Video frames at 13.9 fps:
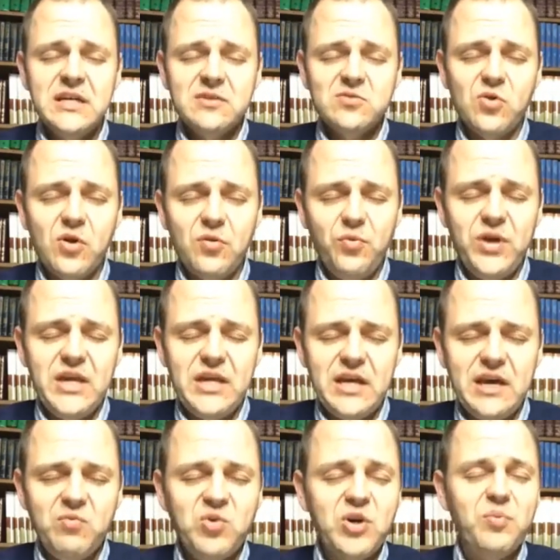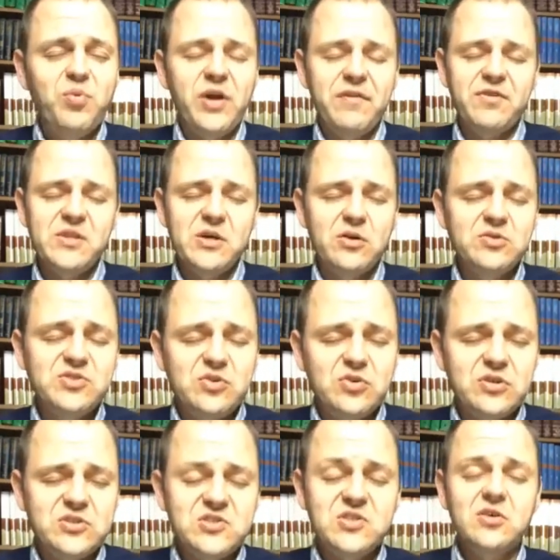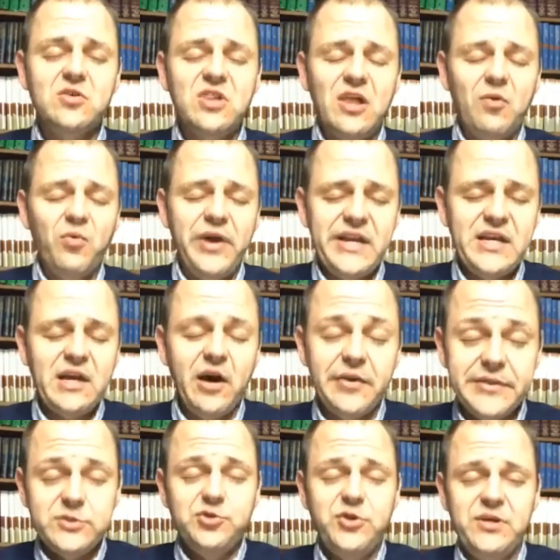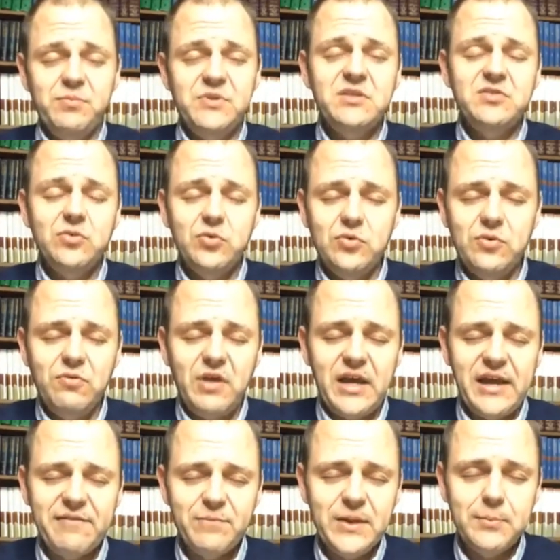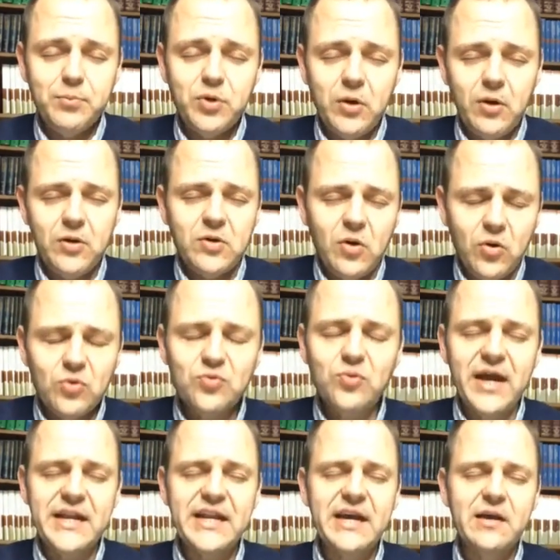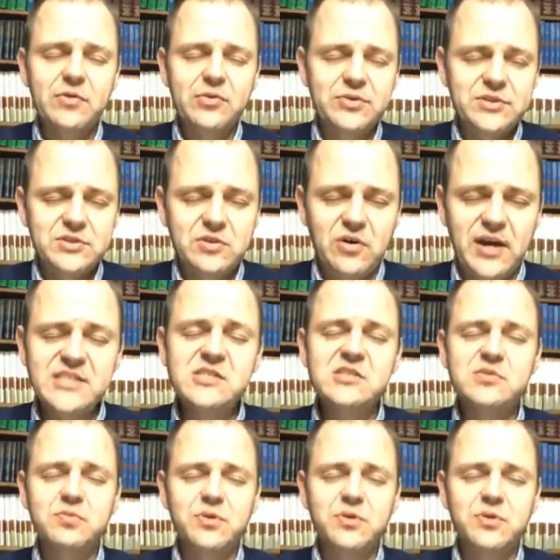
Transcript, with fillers: Lord, we uh, want to pray for those who are still awaiting other treatments, who have been put on hold right now through this crisis.